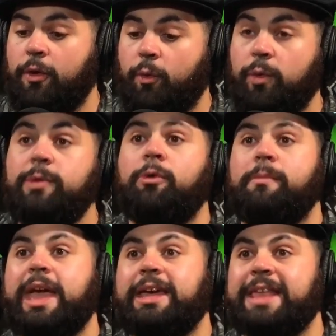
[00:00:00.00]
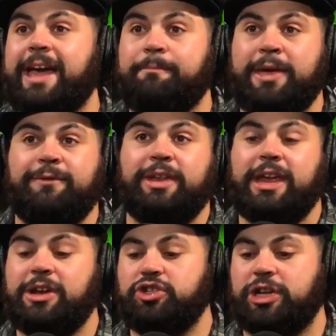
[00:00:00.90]
we will make that pivot
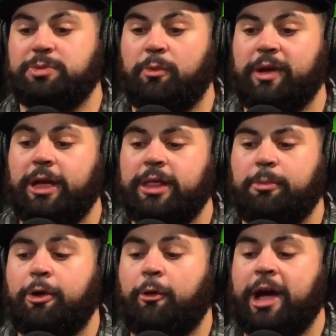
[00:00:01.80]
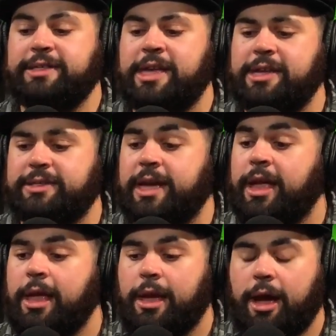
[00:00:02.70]
and adjustment when we get there. But what I say is like,
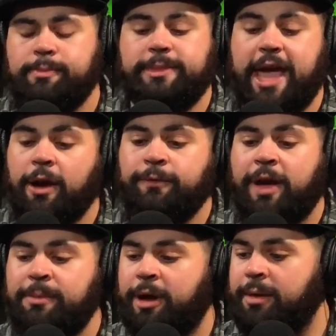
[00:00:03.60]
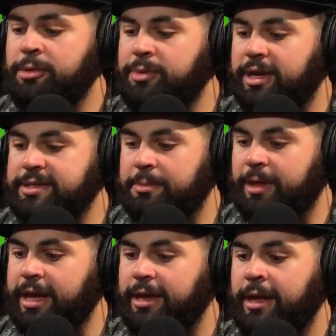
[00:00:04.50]
I'm terrified, Bobby, because I'm
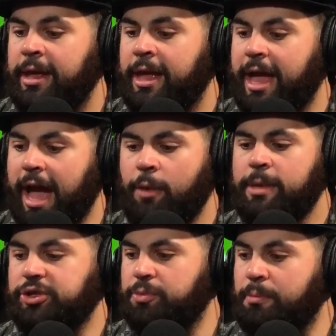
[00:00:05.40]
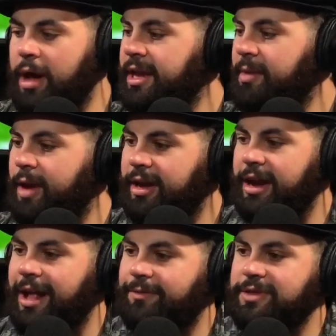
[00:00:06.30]
like, how much money am I going
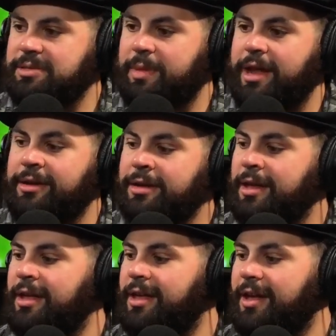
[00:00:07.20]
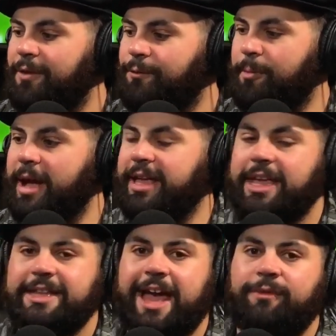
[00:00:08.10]
to have to spend for my
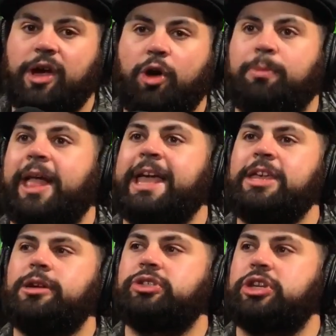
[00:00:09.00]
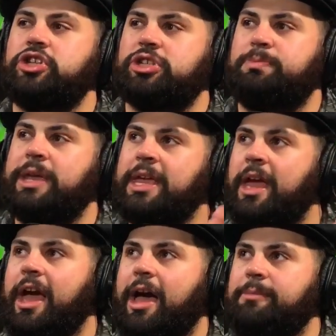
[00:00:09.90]
kid to have a hope? Like it used to just be,
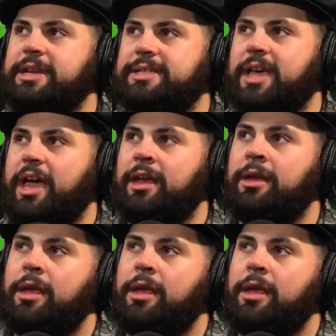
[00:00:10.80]
I'm going to